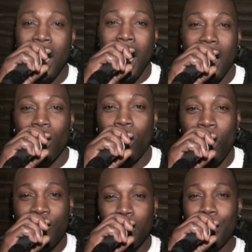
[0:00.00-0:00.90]
And look out
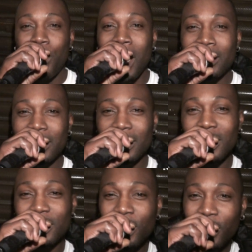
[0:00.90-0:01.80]
for my party, you know, the
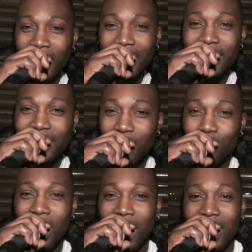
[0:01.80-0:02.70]
3rd of
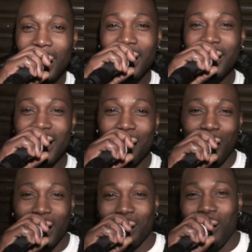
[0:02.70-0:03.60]
December. It name
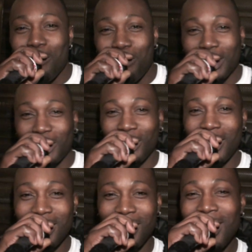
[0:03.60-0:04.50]
on the bumper chuck, you
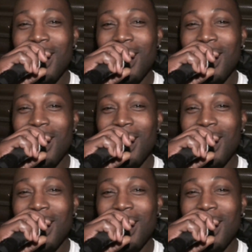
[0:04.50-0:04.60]
know.